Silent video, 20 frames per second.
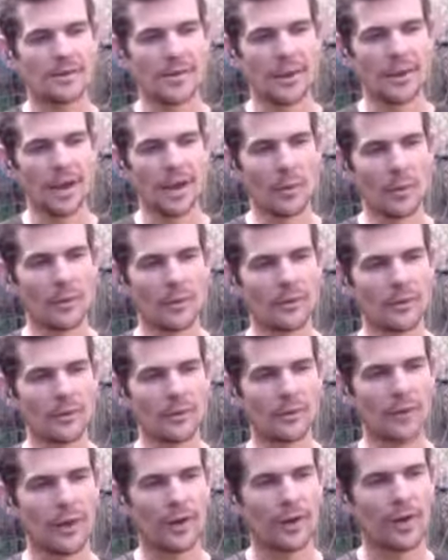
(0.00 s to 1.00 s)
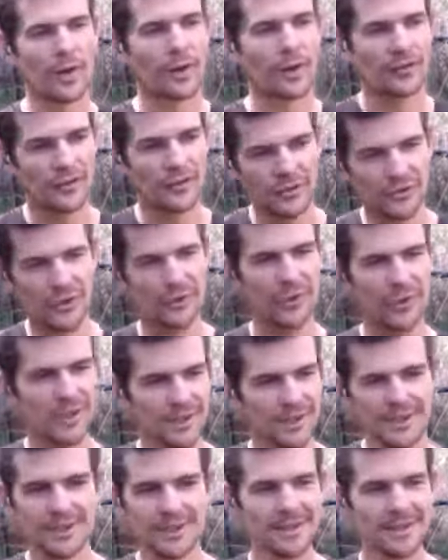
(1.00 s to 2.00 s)
but then I went to, then I was still
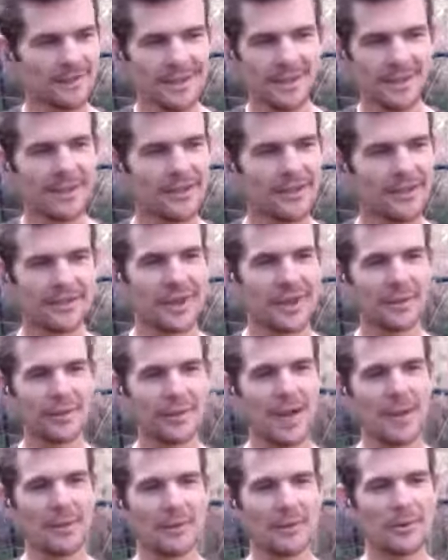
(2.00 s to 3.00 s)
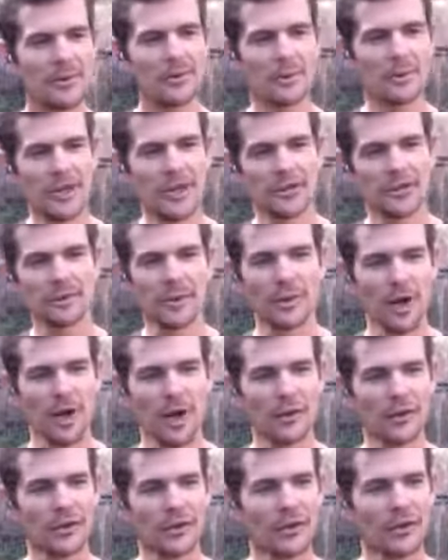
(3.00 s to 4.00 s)
like, oh man, this Doug Graham dude is pissing me
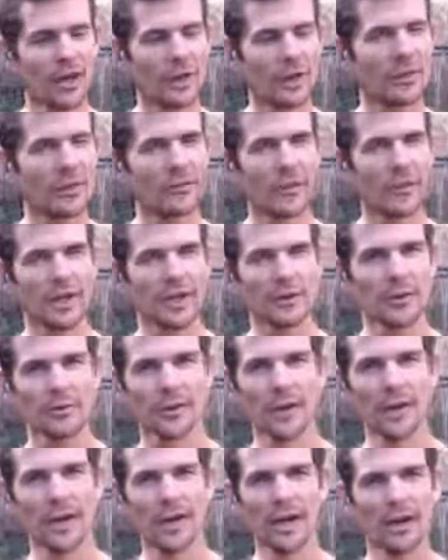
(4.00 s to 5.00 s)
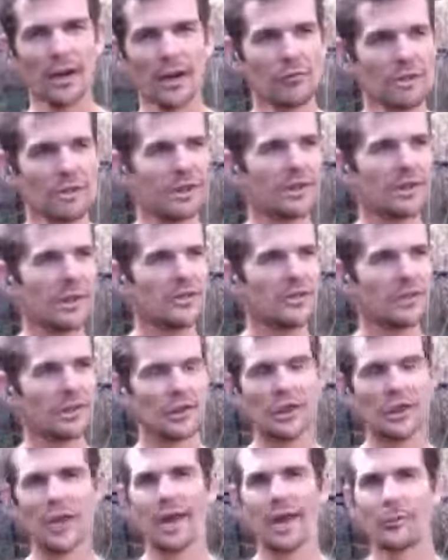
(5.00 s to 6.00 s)
off because I know he's fucking right and I really need to
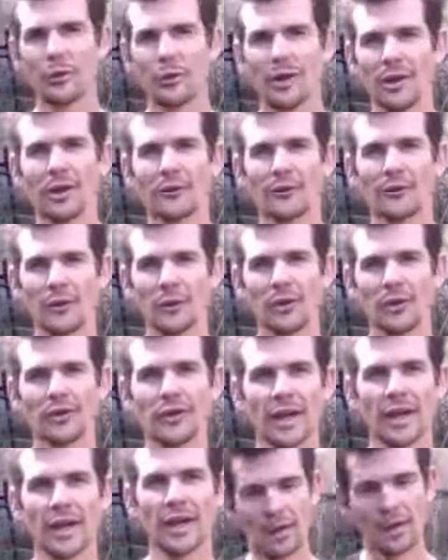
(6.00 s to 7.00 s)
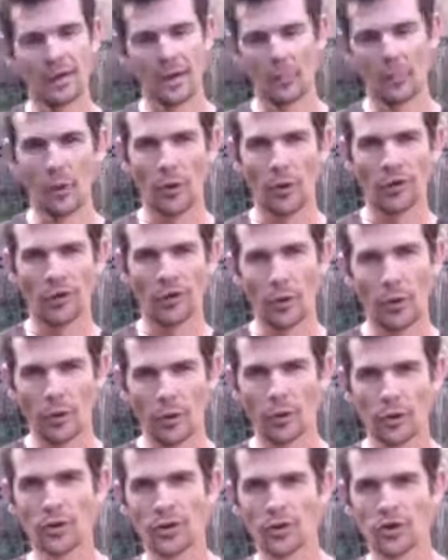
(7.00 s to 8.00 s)
learn how to put enough fuel in the tank. So I bought his book,
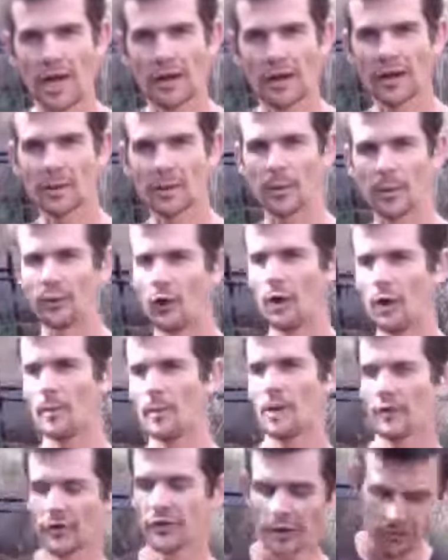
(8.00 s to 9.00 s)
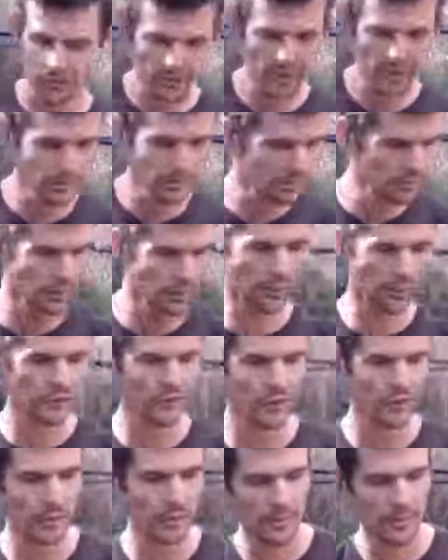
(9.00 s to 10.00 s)
Nutrition Athletic Performance, and I was like, yeah,
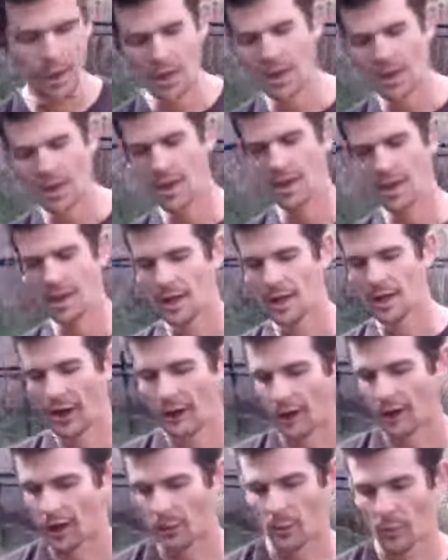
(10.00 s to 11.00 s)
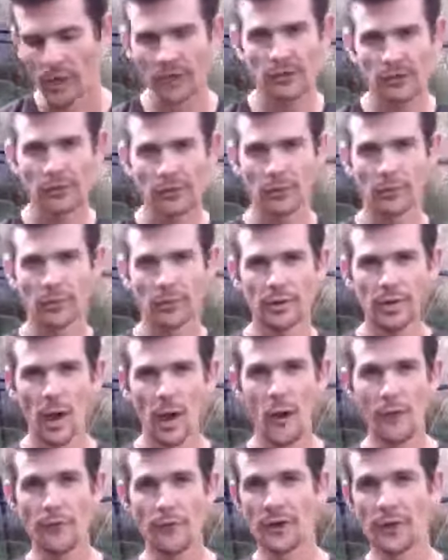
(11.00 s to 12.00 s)
awesome. And then I went to
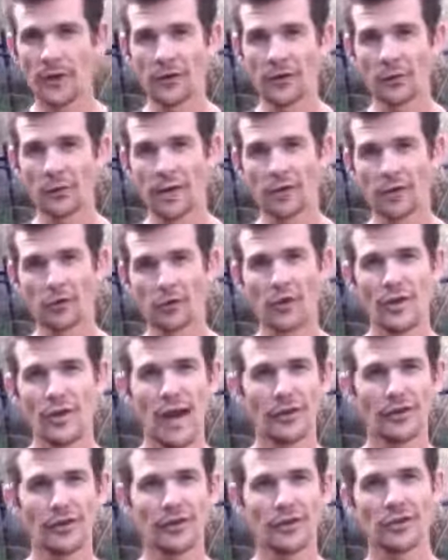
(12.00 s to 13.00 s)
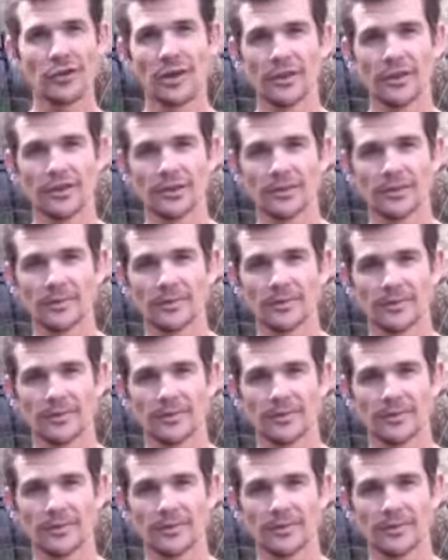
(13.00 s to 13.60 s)
Health and Fitness Week in 2006.